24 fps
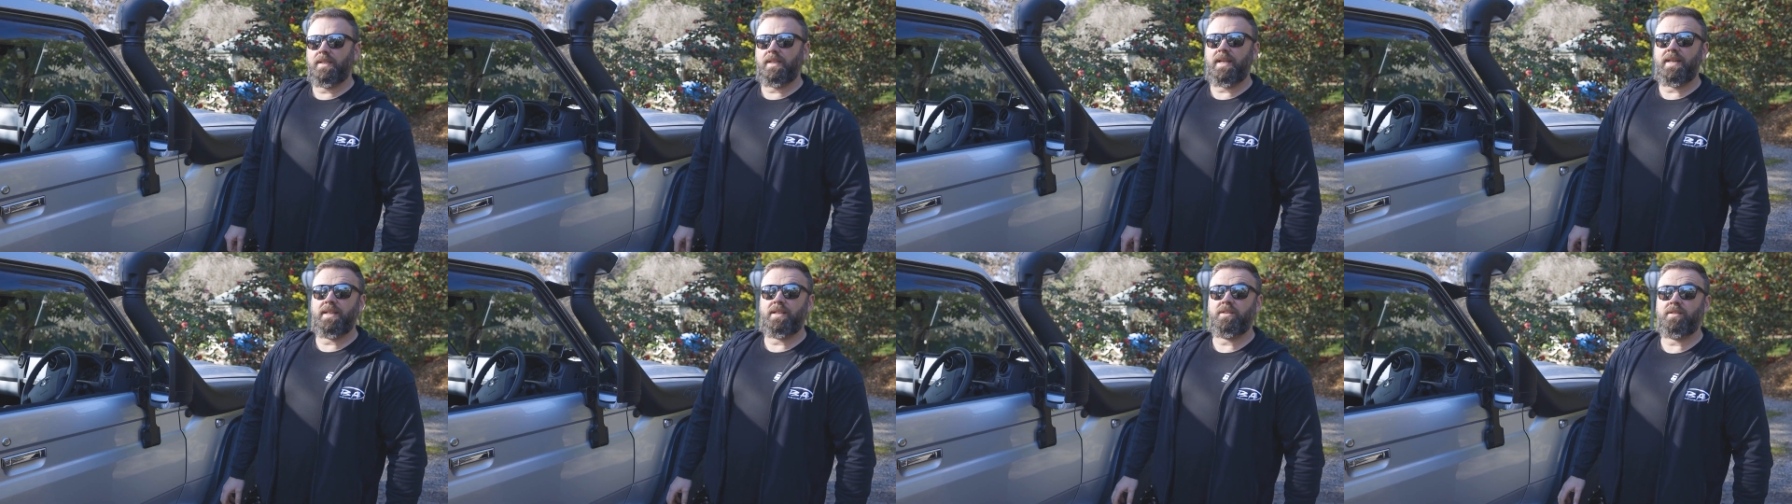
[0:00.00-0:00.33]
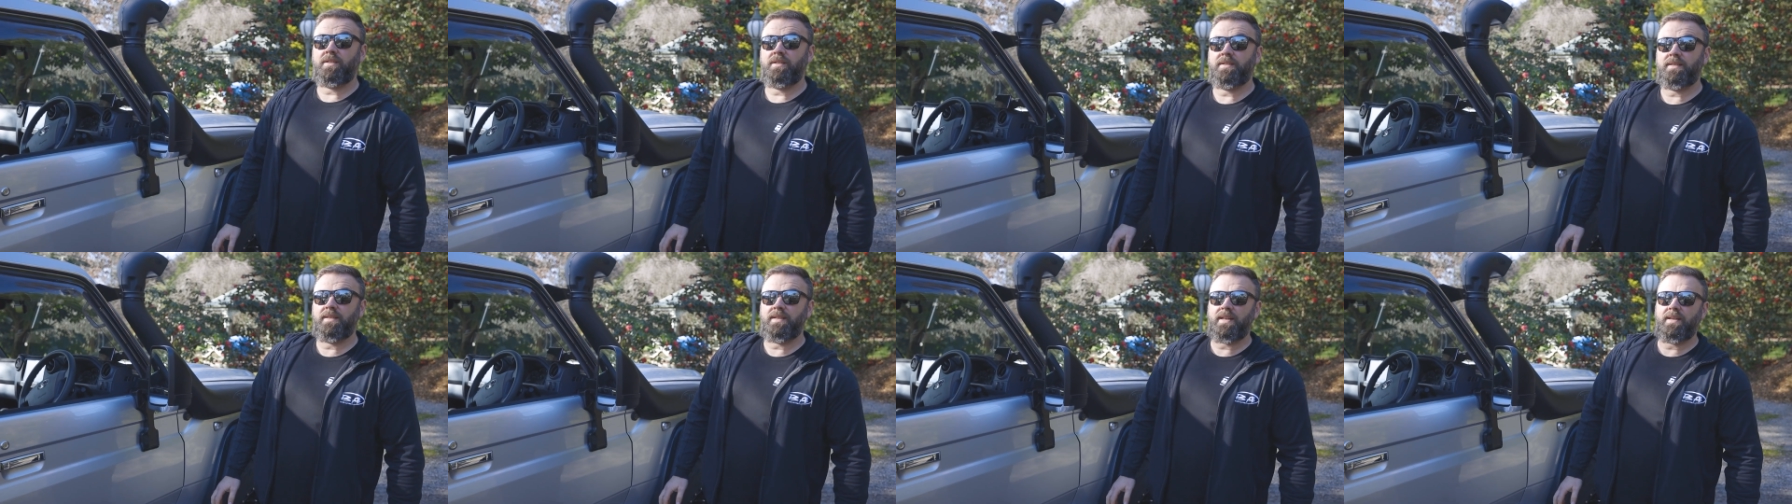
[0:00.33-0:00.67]
G'day
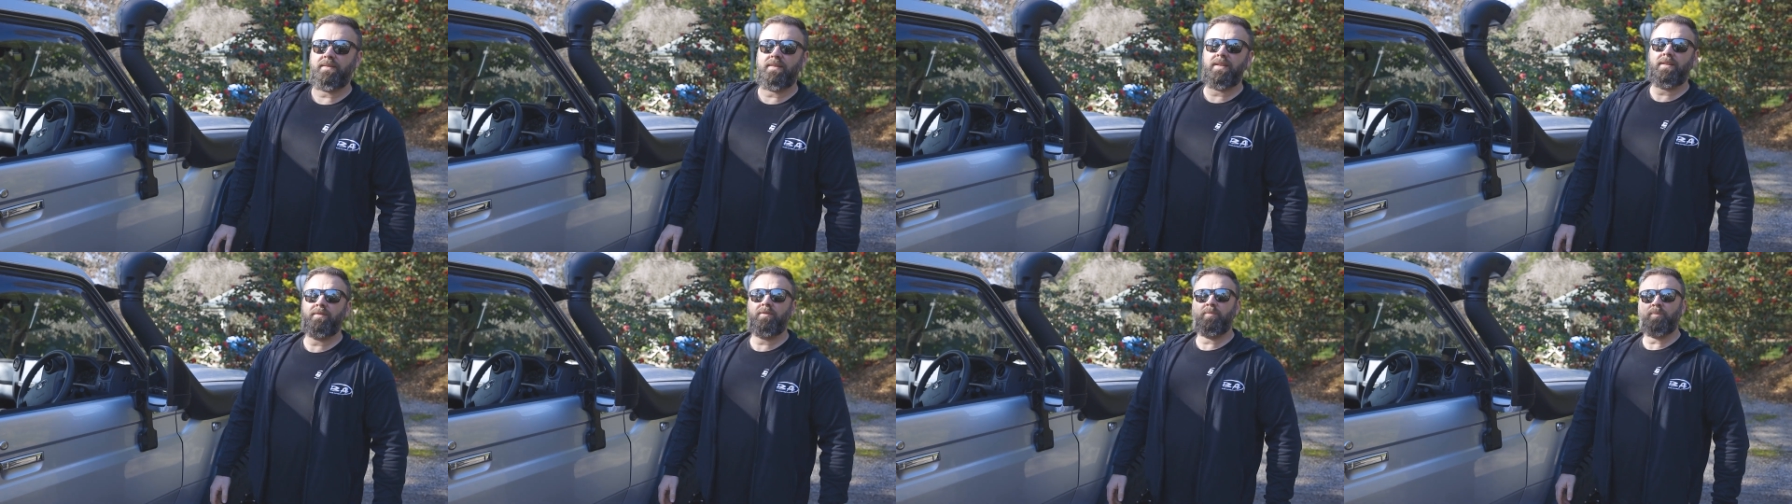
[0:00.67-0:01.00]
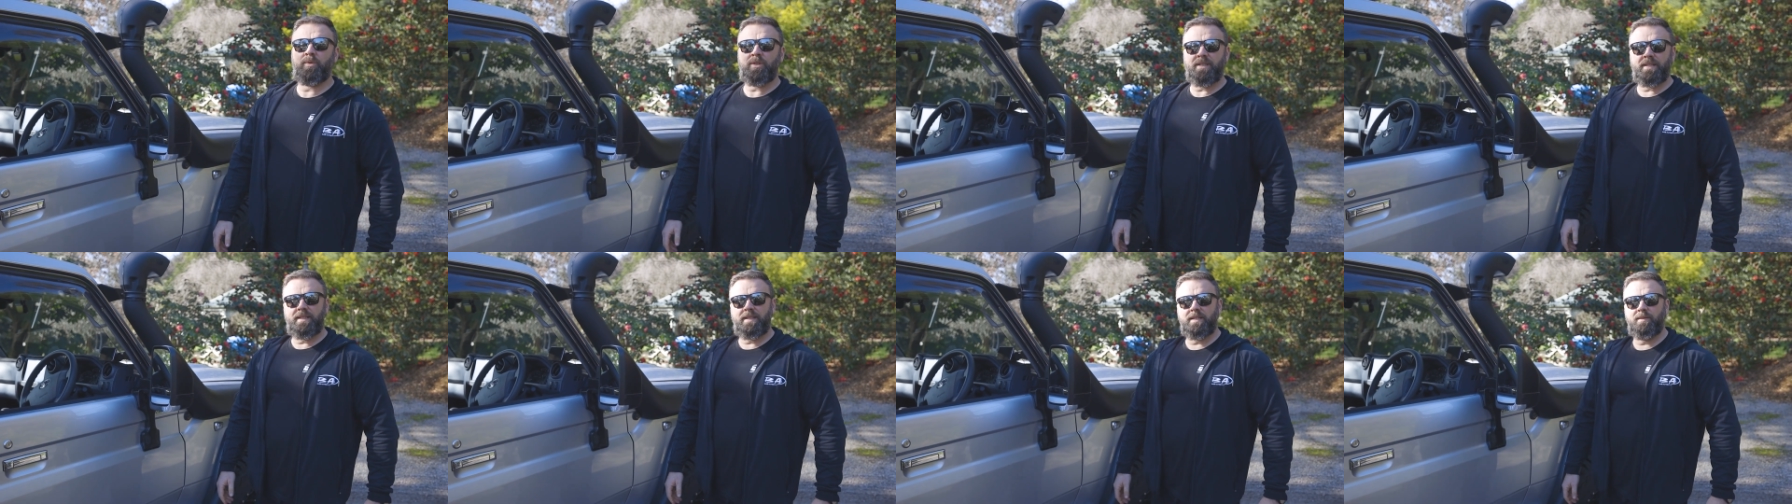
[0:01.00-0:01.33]
guys, Dave here
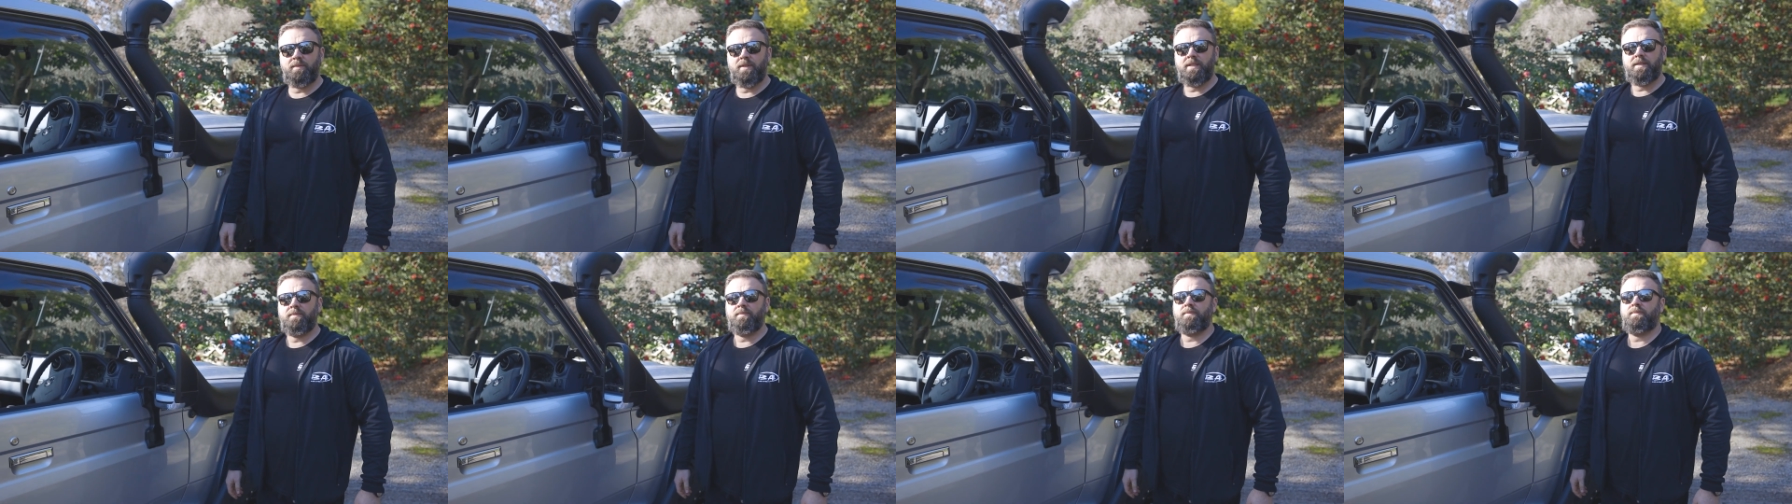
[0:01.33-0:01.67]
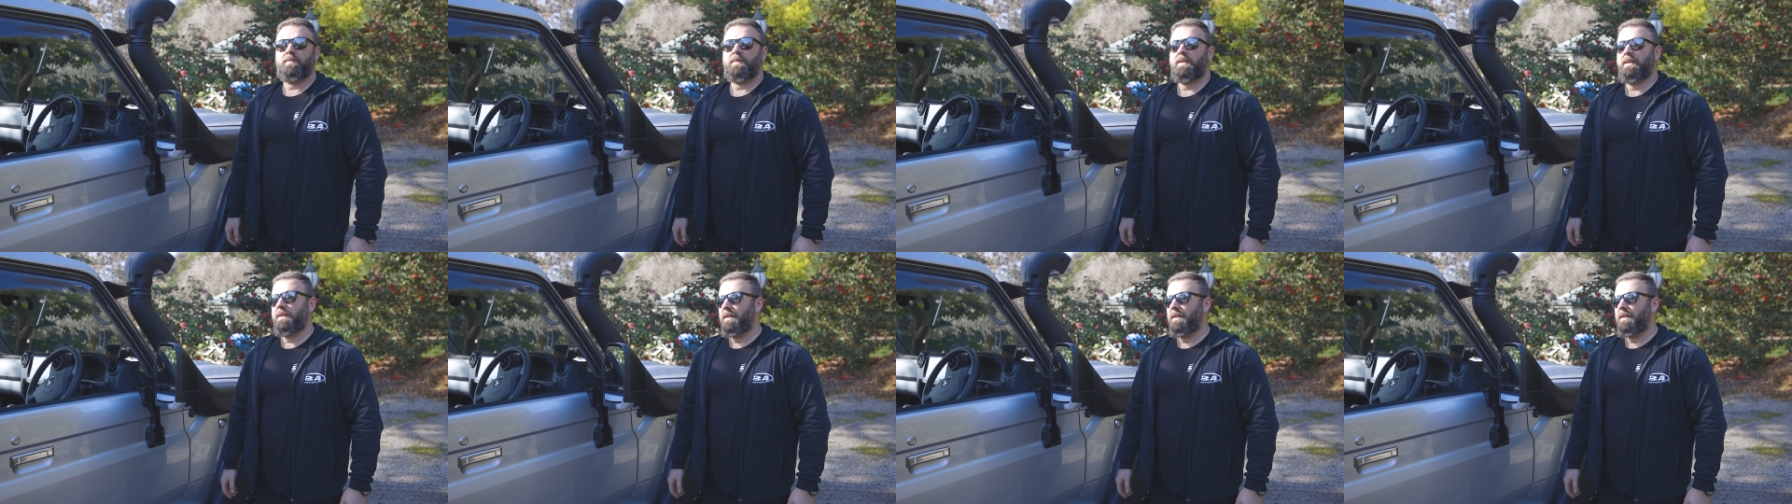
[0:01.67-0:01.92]
from Aluminium.